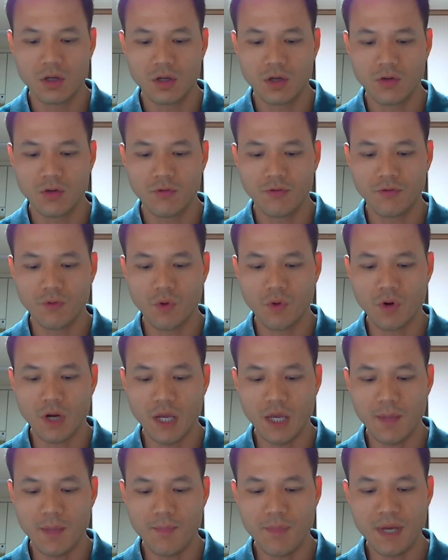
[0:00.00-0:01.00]
for
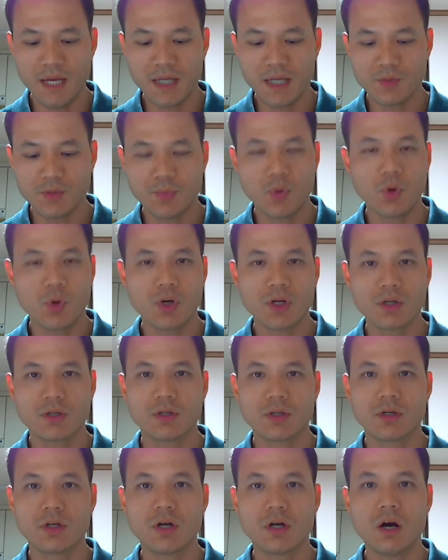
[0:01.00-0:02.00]
a passport
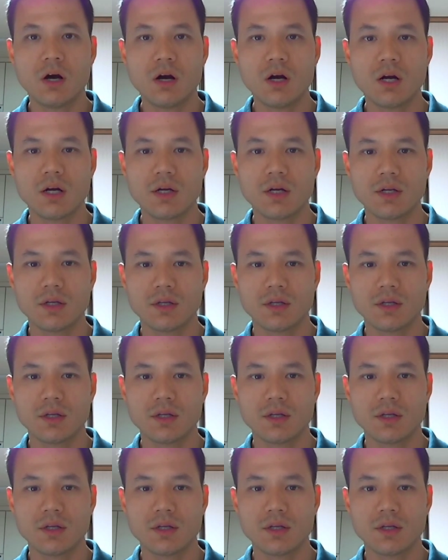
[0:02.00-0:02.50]
card